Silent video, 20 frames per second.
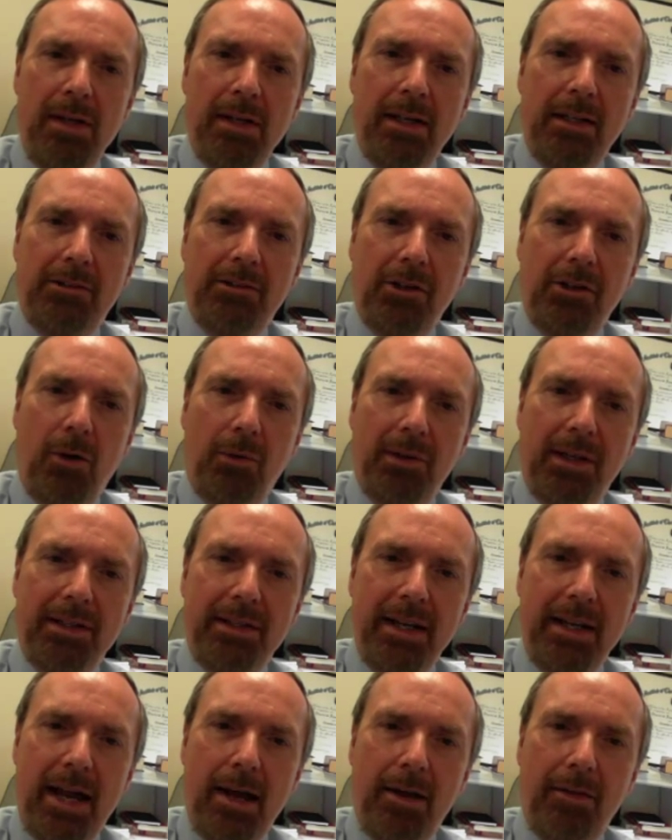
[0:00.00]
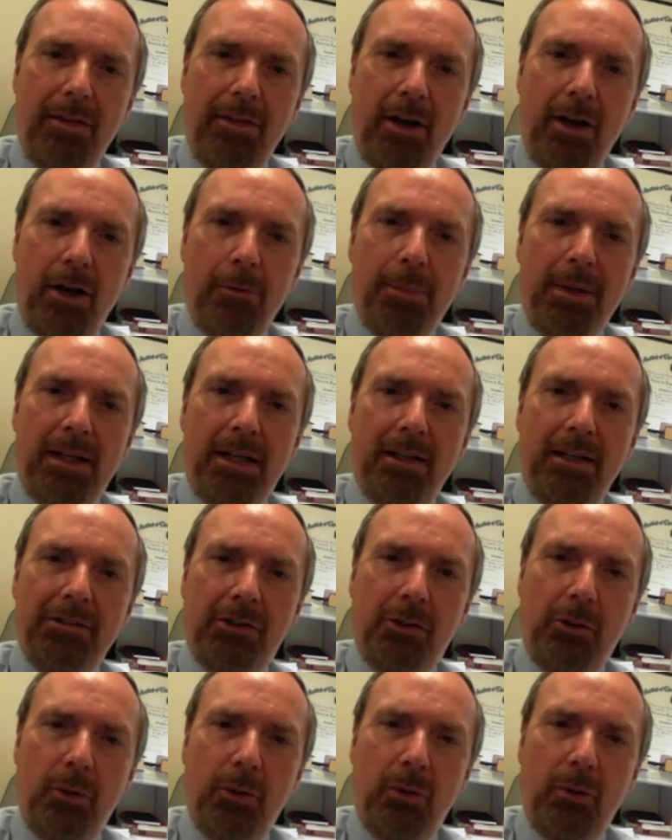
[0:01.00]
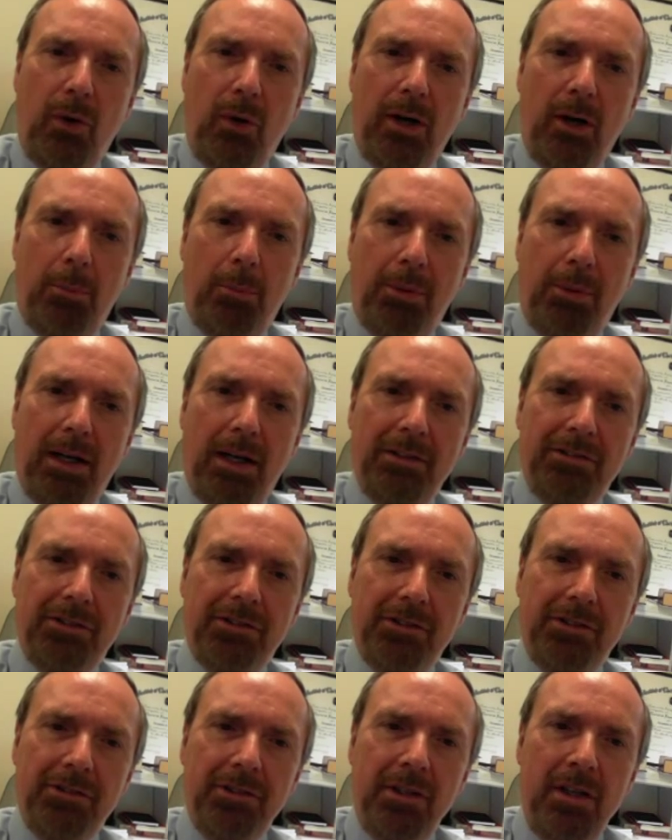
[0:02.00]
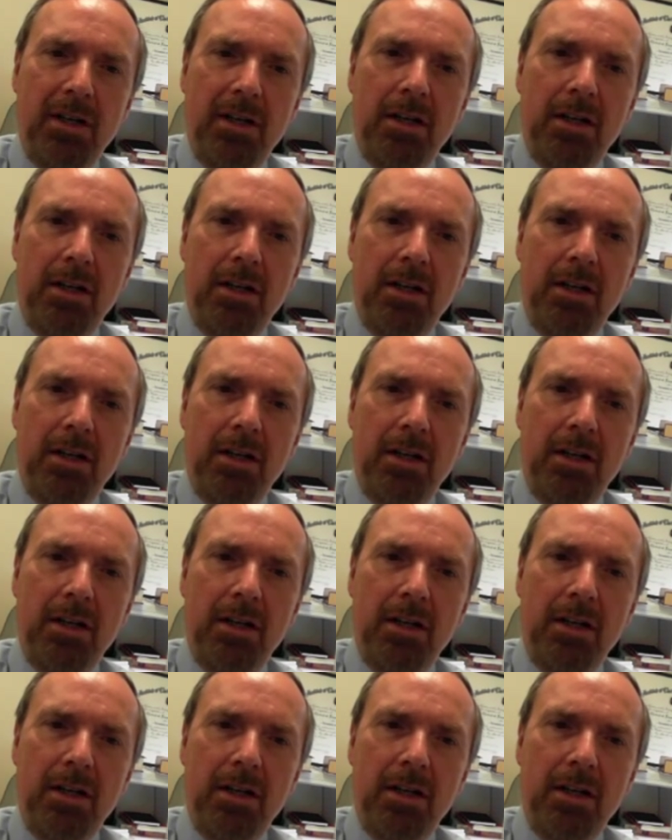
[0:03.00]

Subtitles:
It's only down there because crude oil prices